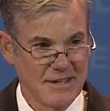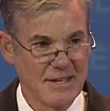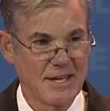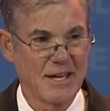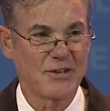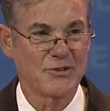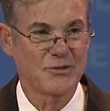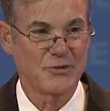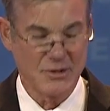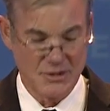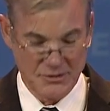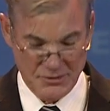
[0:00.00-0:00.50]

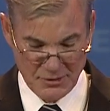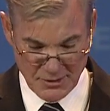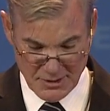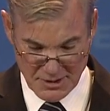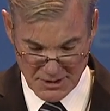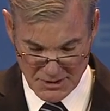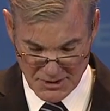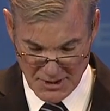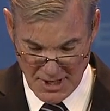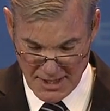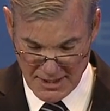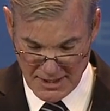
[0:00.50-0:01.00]
Yes, these are
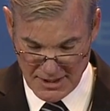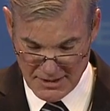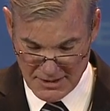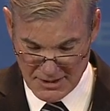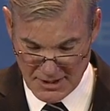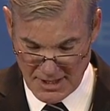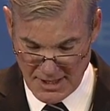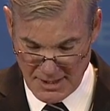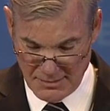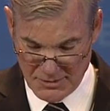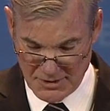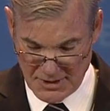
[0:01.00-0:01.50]
exciting
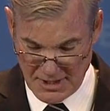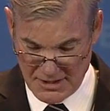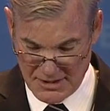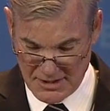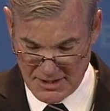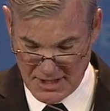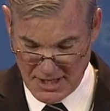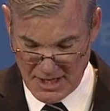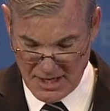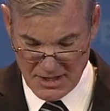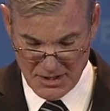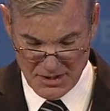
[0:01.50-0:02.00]
times in
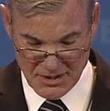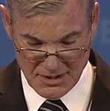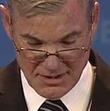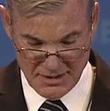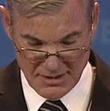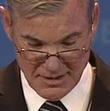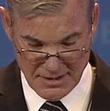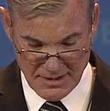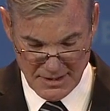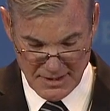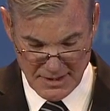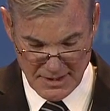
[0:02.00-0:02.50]

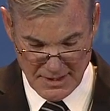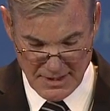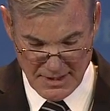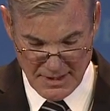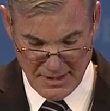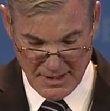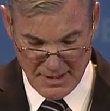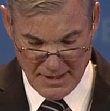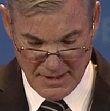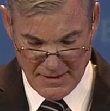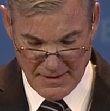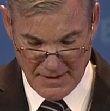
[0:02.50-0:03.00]
education.
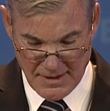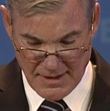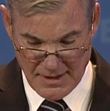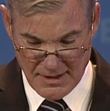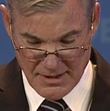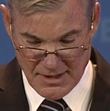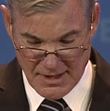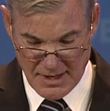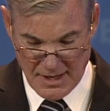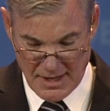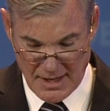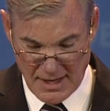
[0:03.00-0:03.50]

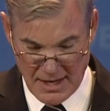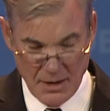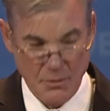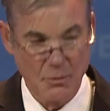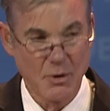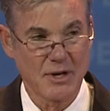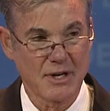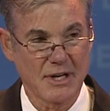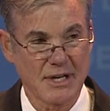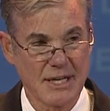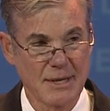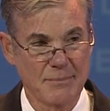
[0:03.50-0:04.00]
I
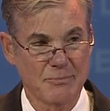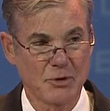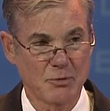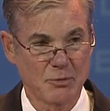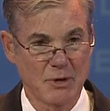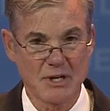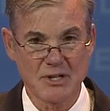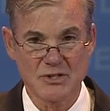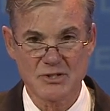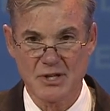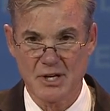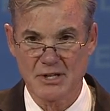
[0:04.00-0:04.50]
want to keep
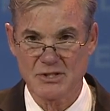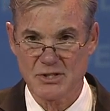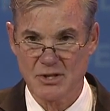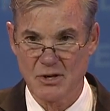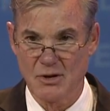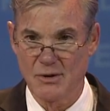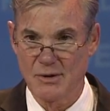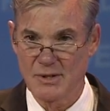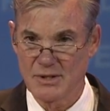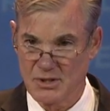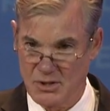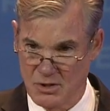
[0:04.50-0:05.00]
the Renaissance
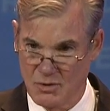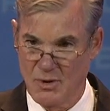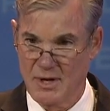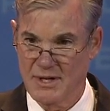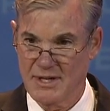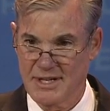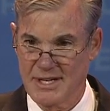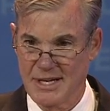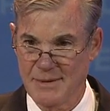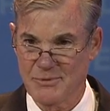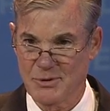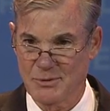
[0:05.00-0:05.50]
going. Do you
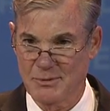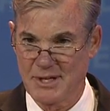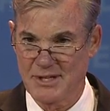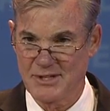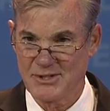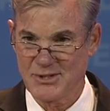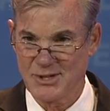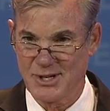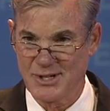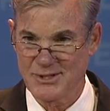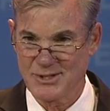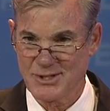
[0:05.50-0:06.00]
want to keep the
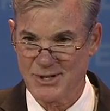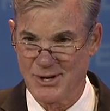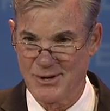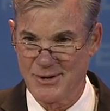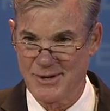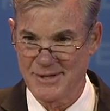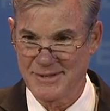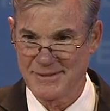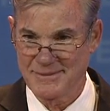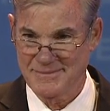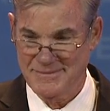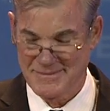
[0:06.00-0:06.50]
Renaissance
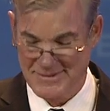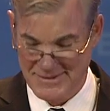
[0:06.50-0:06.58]
going?